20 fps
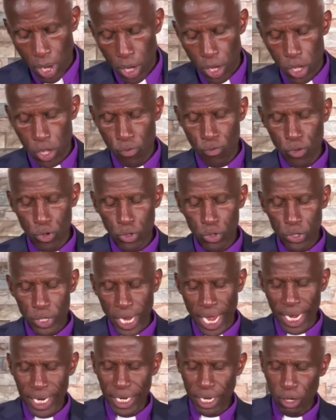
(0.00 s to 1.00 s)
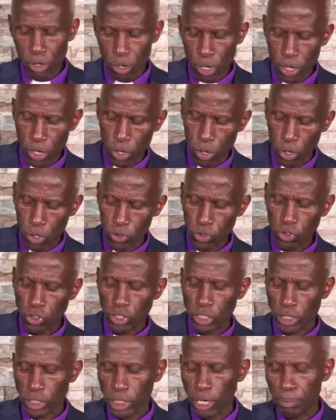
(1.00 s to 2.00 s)
If you check Chronicles
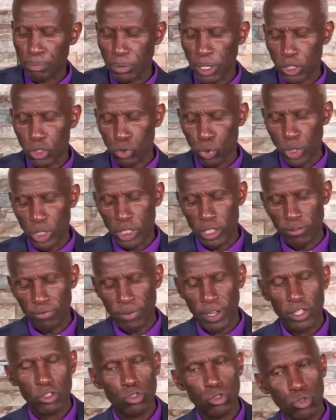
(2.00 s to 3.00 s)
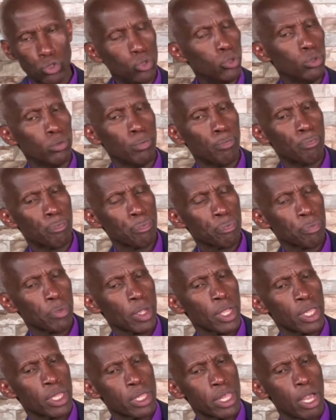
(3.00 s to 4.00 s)
chapter 20 verse 2,
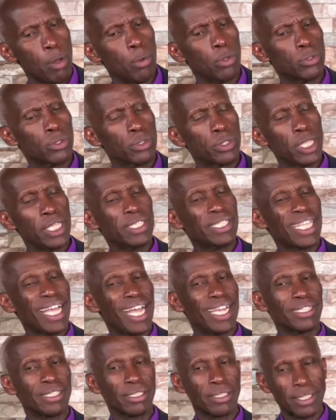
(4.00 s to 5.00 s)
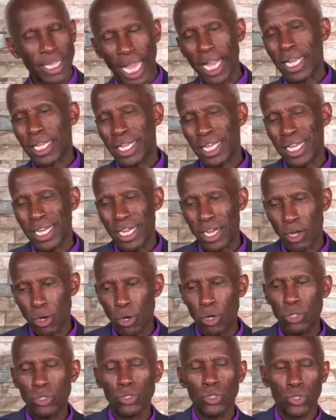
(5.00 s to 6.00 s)
there was this attack
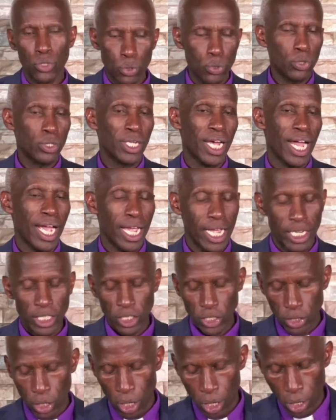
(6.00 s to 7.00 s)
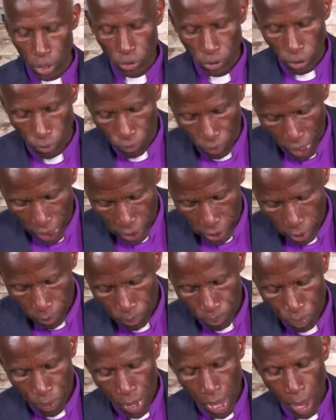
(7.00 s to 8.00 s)
on Judah and Jehoshaphat.
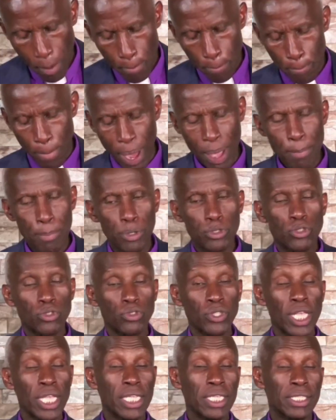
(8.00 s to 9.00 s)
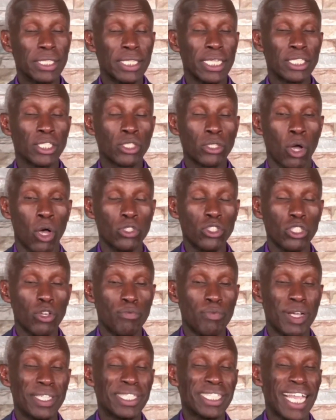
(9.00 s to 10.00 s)
Bible says
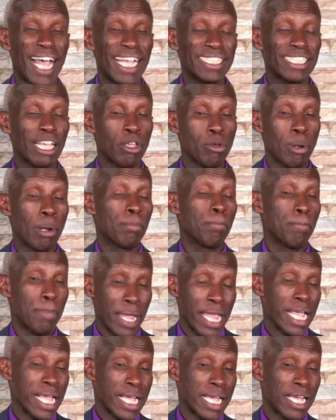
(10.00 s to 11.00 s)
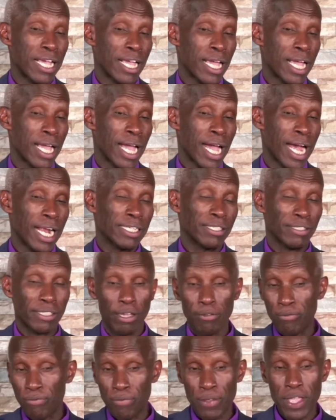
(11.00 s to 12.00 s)
Jehoshaphat as a human being had
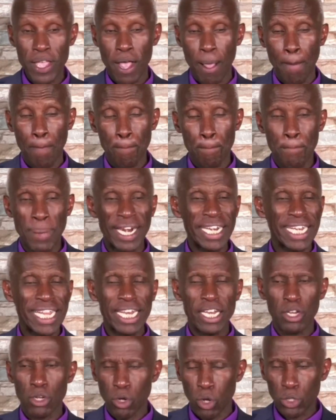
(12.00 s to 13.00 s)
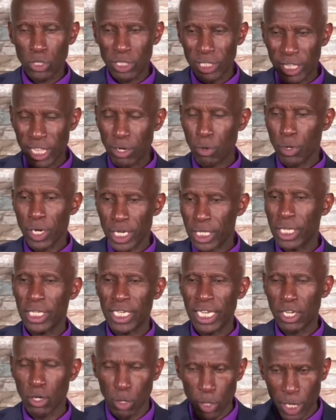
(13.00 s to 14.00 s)
some fear, but did not tolerate it,
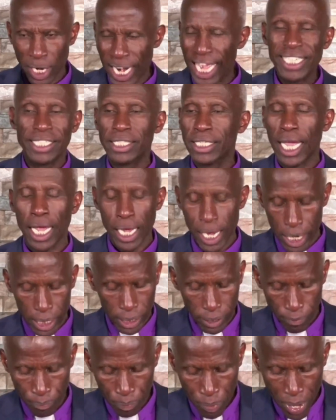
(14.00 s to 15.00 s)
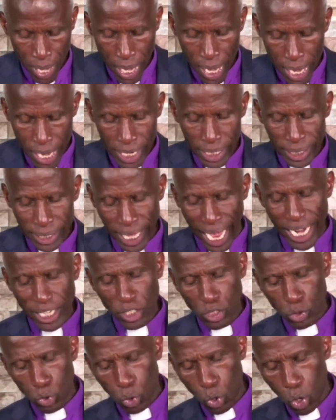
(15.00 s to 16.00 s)
did not nurture it. He
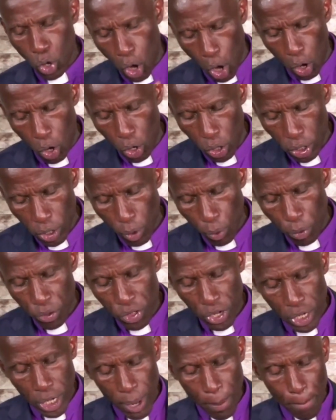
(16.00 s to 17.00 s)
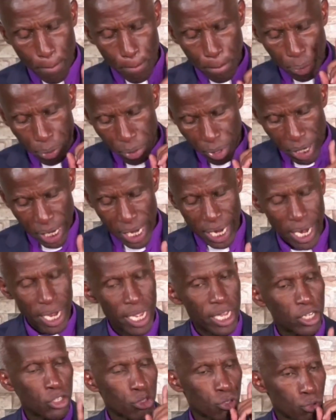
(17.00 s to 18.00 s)
turned to God with a deep prayer
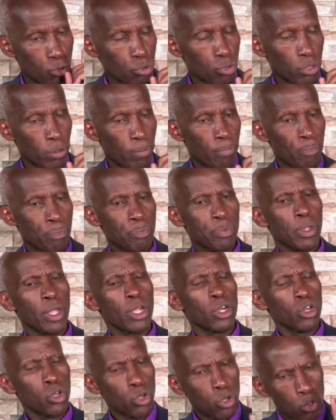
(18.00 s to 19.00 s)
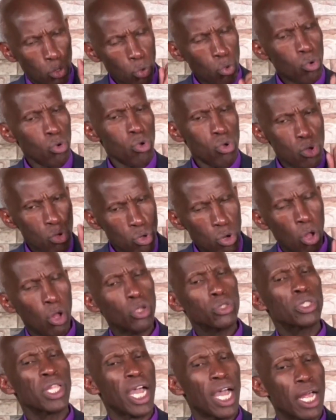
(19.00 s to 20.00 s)
and truth. Do
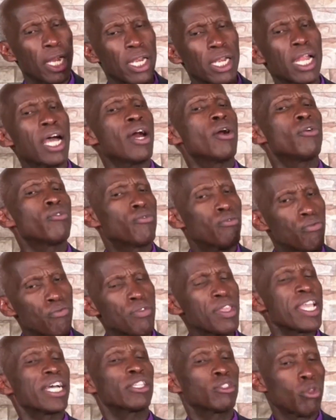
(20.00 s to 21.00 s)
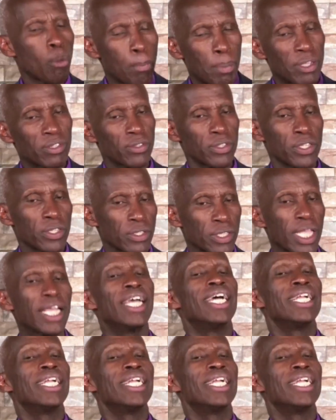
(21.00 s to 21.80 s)
not allow fear to persist.